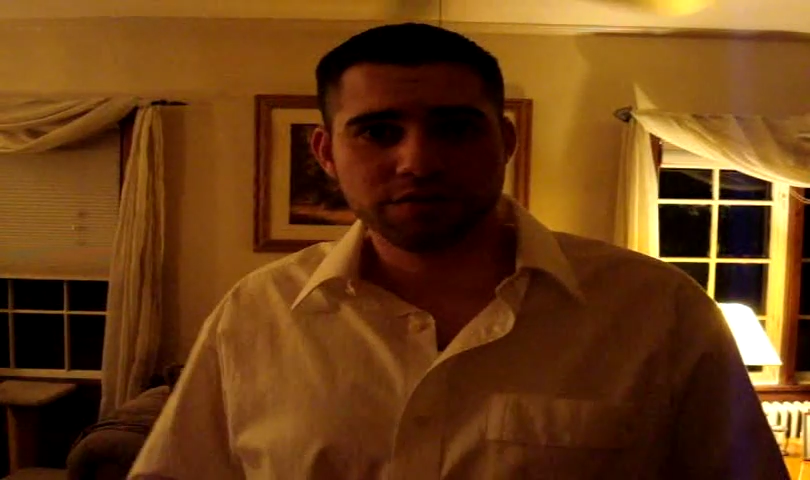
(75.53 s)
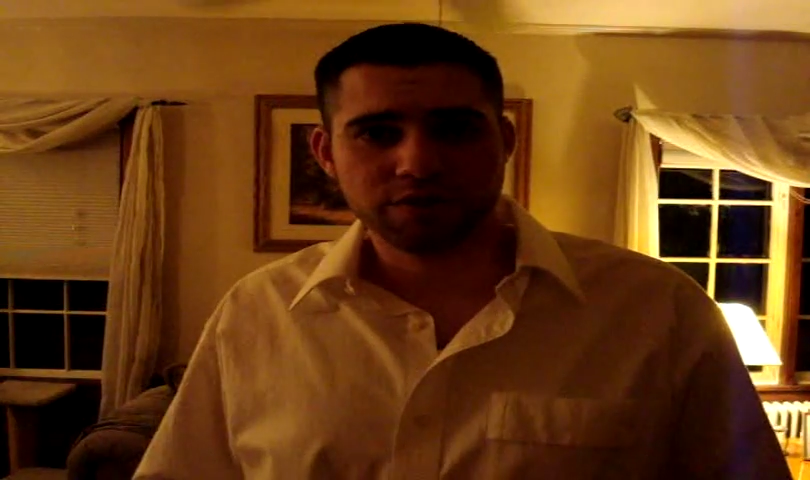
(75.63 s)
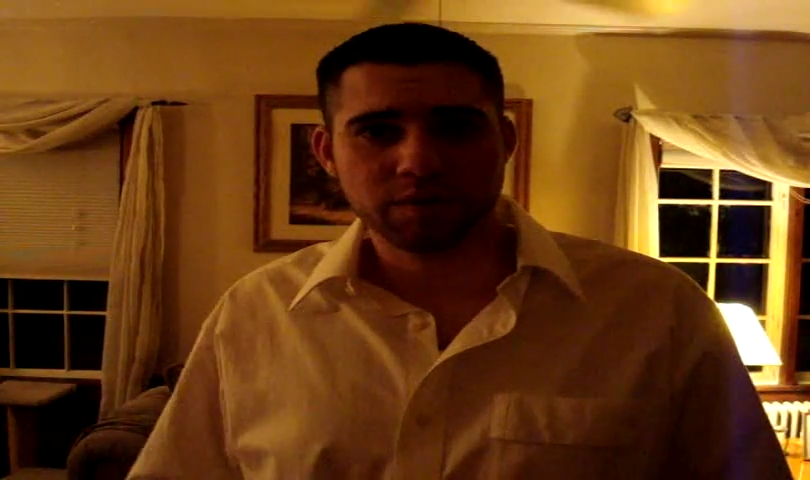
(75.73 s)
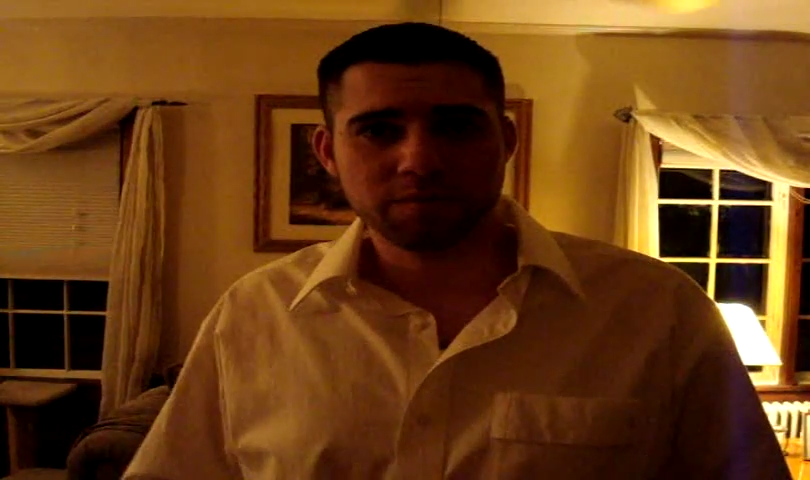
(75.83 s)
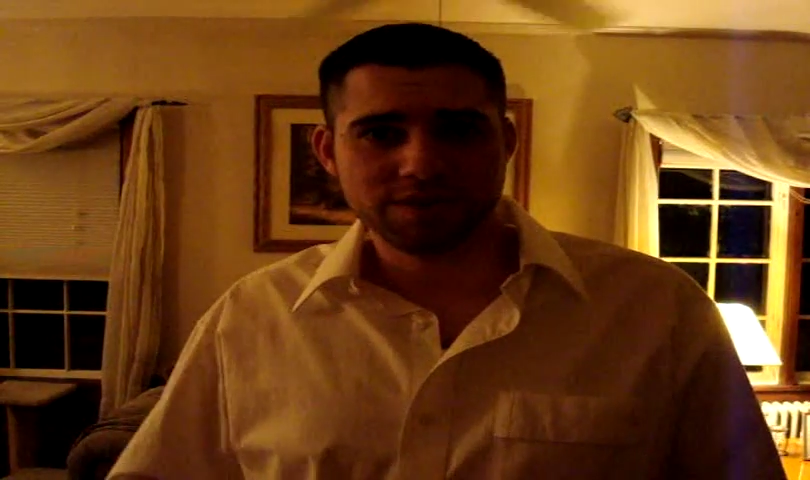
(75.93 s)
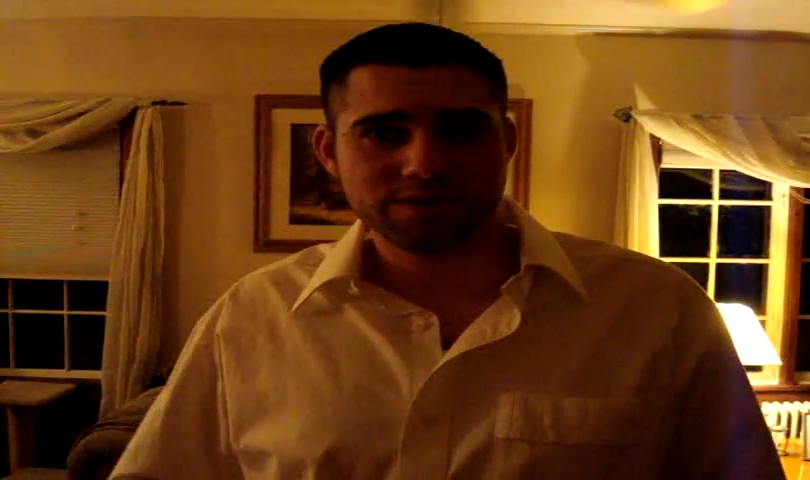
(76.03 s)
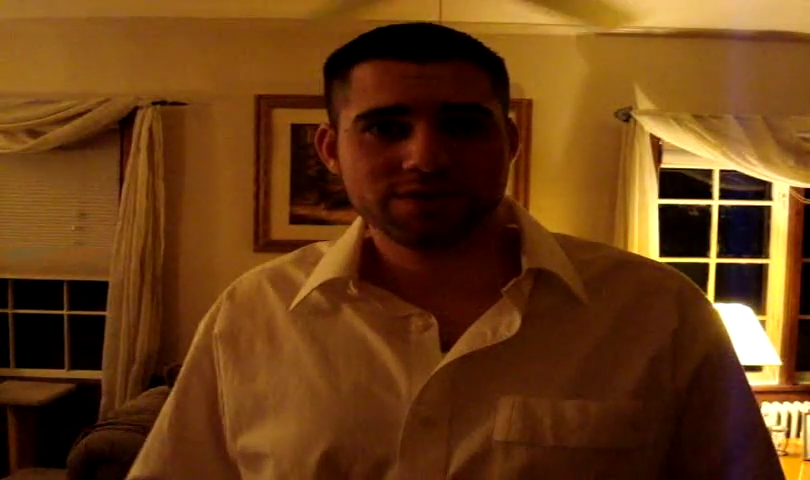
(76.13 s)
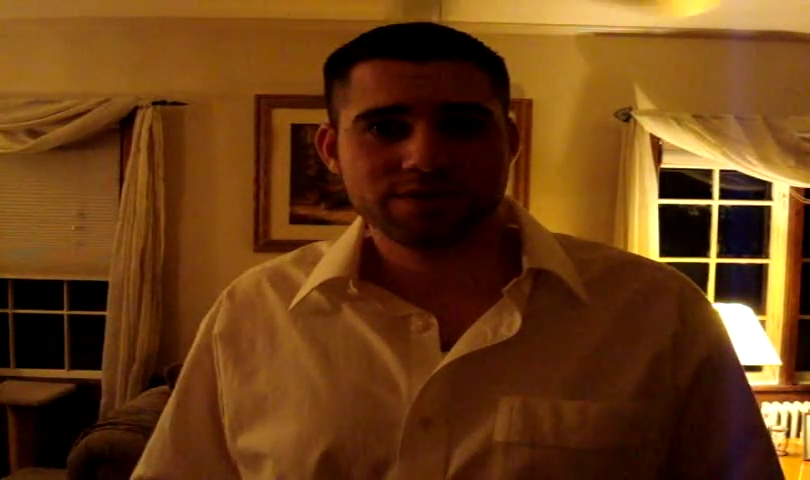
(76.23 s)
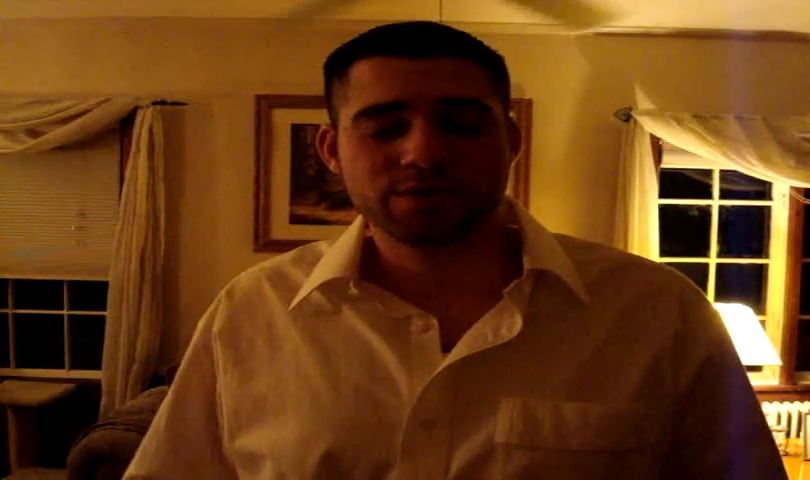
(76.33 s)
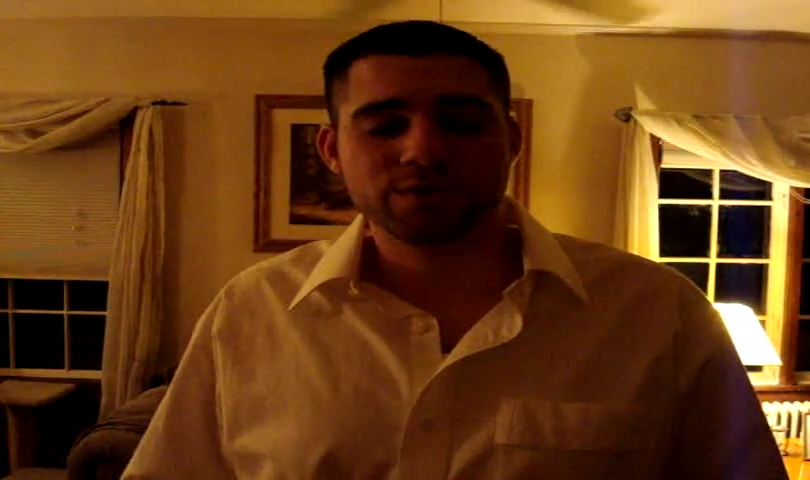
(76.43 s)
the verb
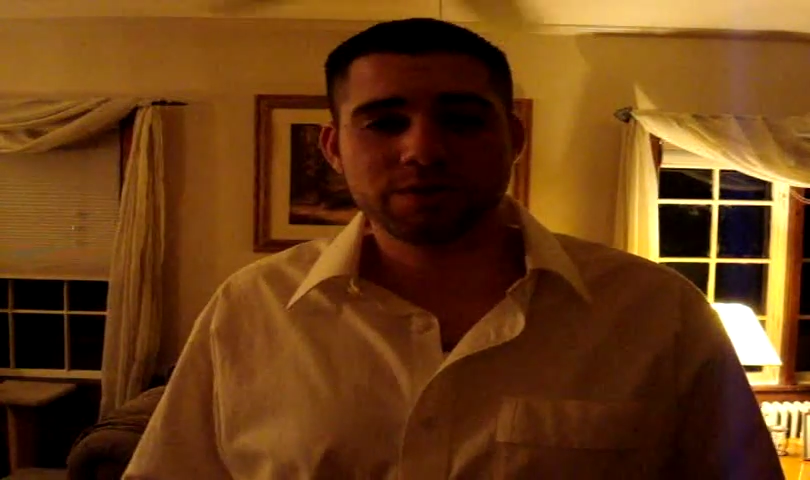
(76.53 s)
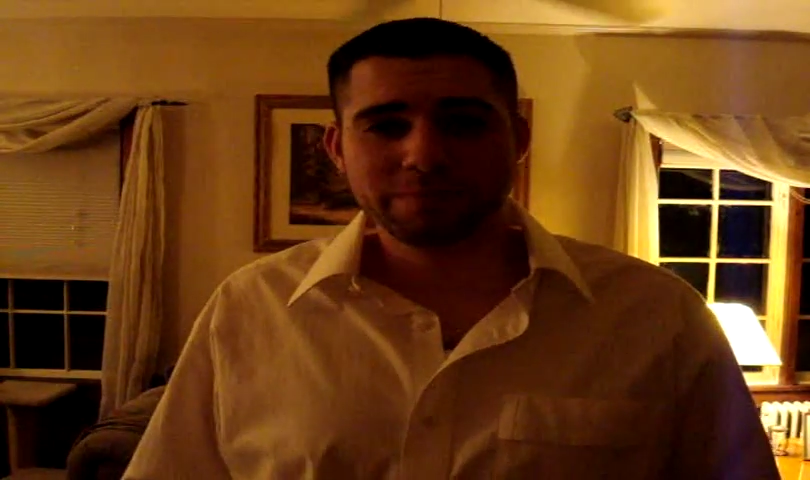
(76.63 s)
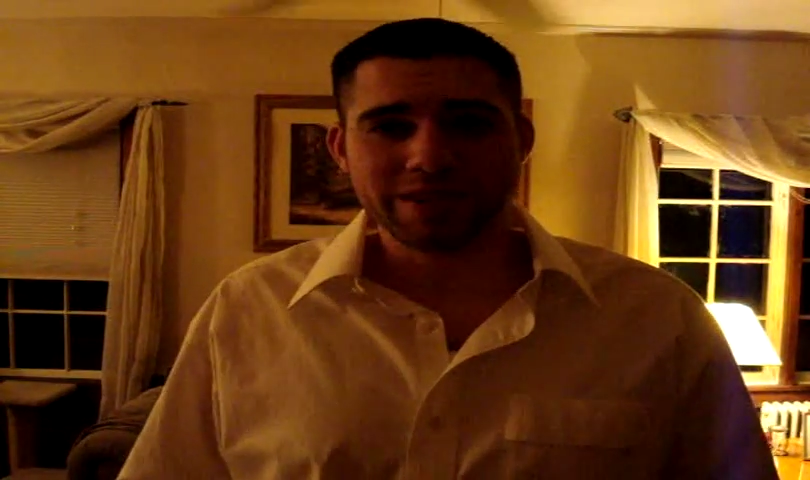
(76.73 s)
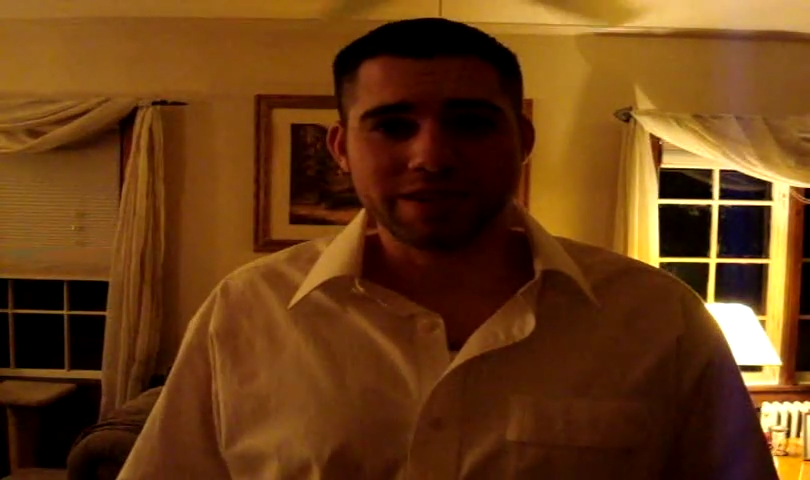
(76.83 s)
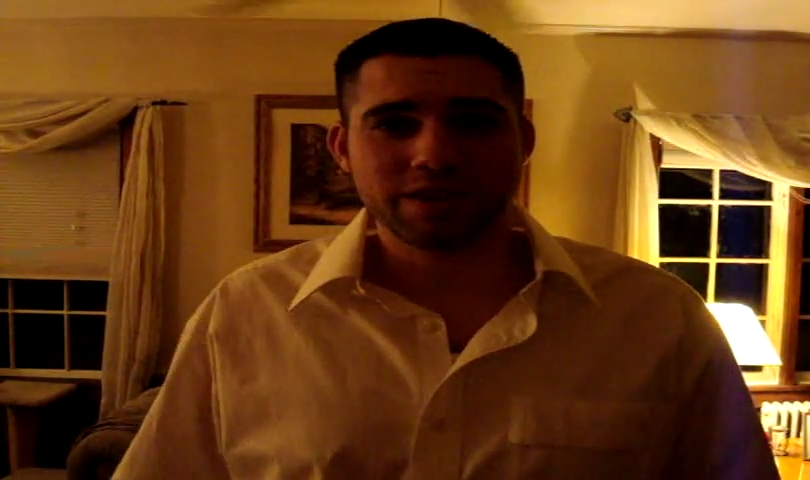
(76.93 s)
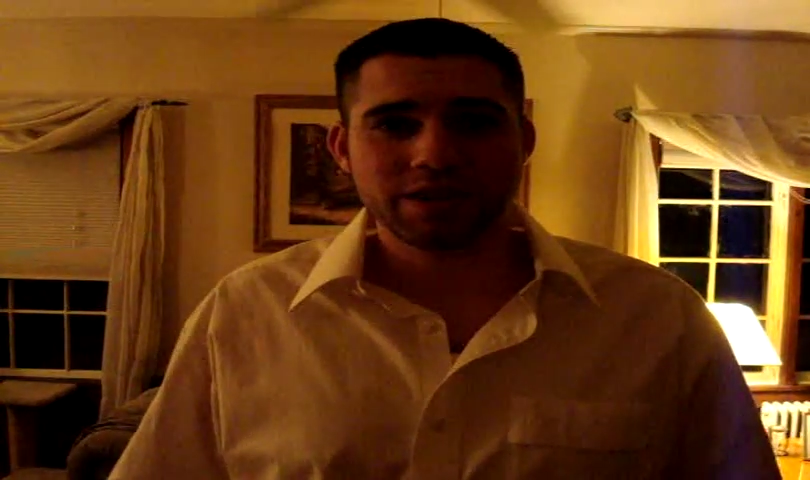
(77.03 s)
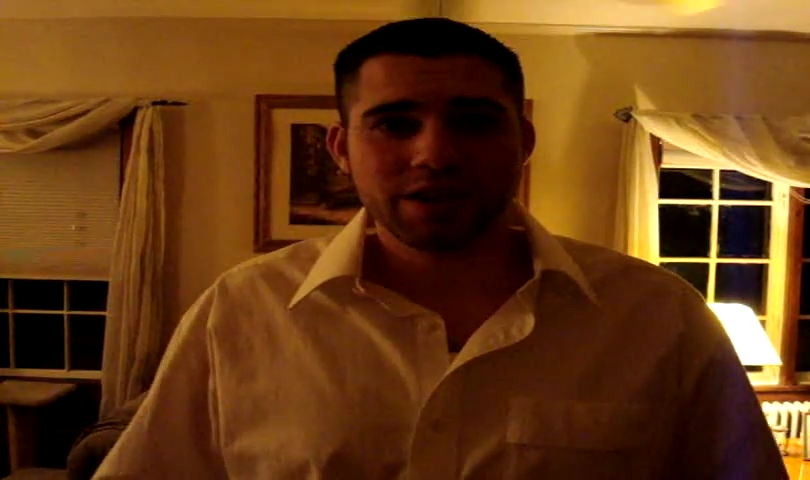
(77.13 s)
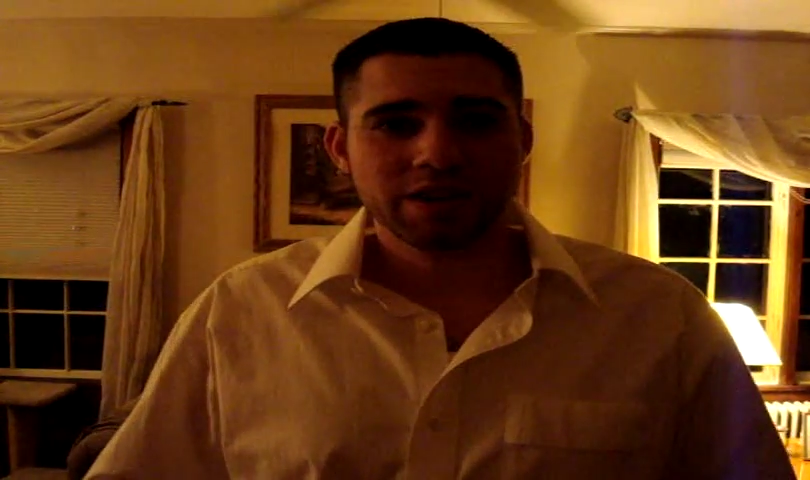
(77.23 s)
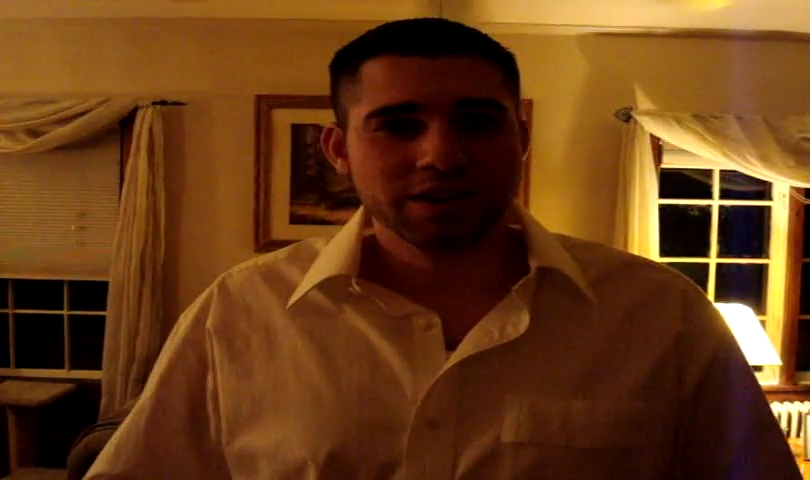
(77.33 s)
is to speak.